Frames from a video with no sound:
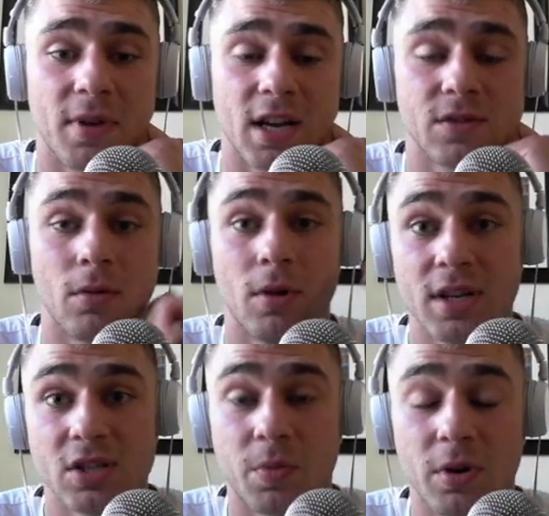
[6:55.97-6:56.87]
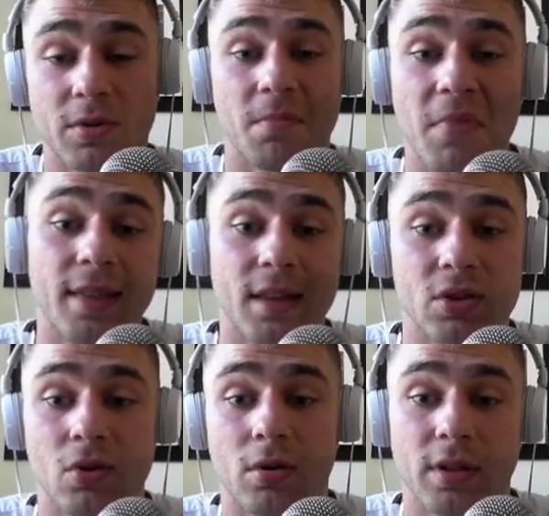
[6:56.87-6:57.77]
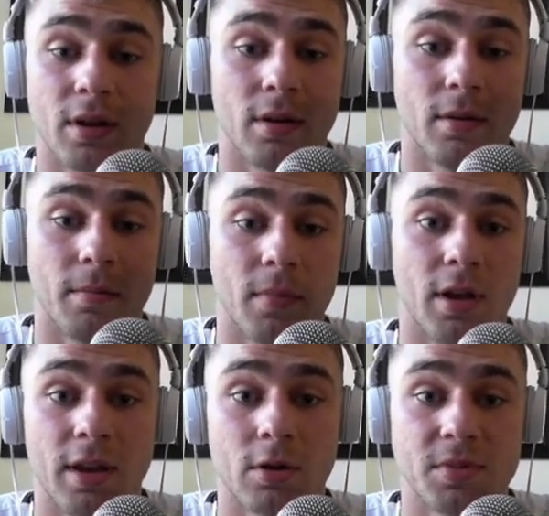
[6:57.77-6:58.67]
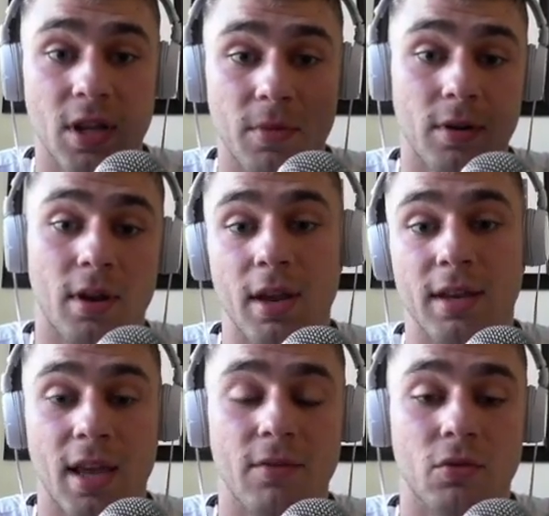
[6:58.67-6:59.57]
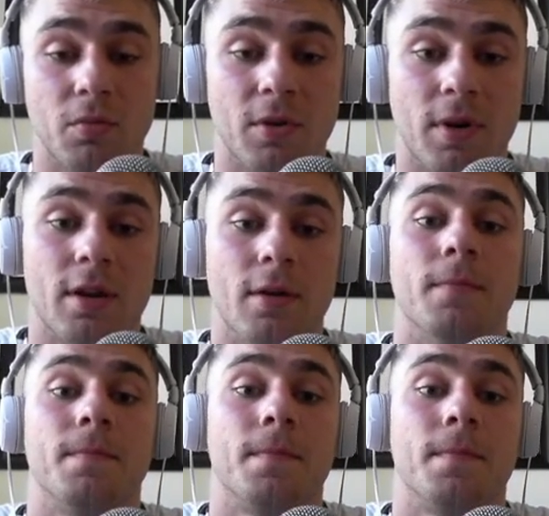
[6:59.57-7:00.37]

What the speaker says: cash flow. So pretty much the main things, you look at the income statement, it gave it to me right here.